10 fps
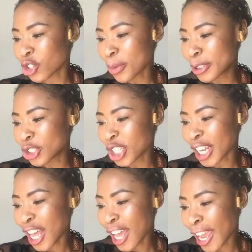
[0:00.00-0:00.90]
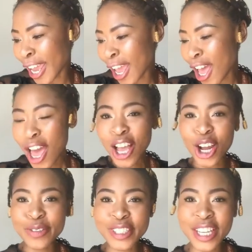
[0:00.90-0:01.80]
the durban july
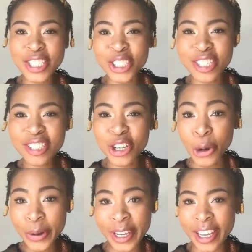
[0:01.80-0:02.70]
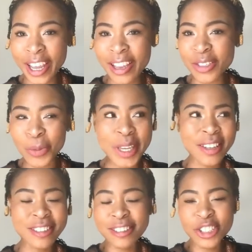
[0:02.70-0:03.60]
conversation going and we
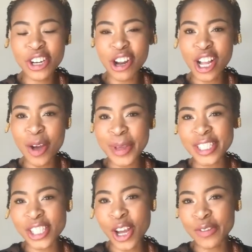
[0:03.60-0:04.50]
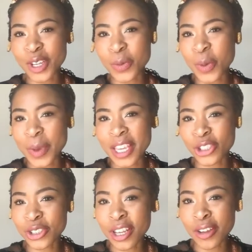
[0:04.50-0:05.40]
can share our comments after and we'll make
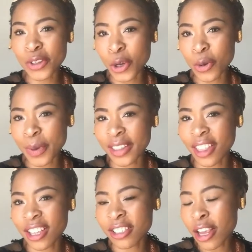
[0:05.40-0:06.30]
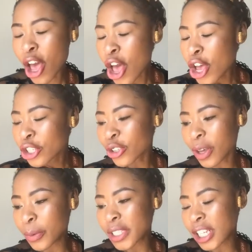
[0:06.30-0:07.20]
a video about that so
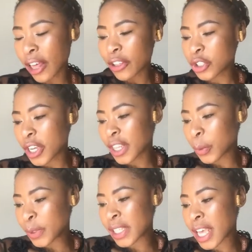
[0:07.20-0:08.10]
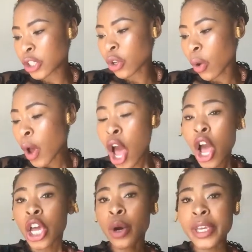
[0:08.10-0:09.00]
that was another trend that was there so
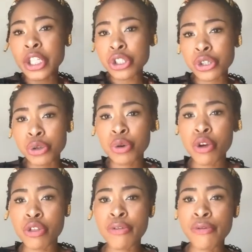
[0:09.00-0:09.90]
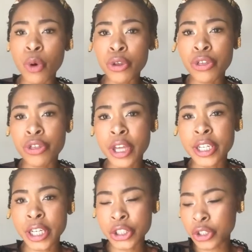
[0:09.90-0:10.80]
going into the fourth
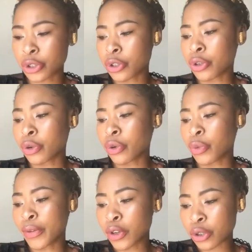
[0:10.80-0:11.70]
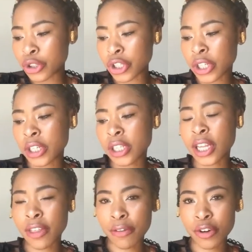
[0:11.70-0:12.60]
Industrial Revolution
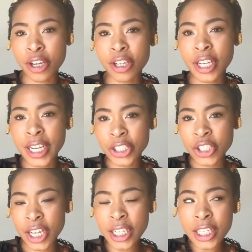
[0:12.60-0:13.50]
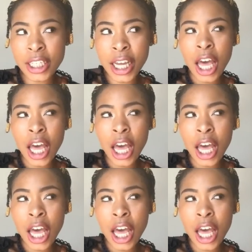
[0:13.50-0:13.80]
South Africa hashtag.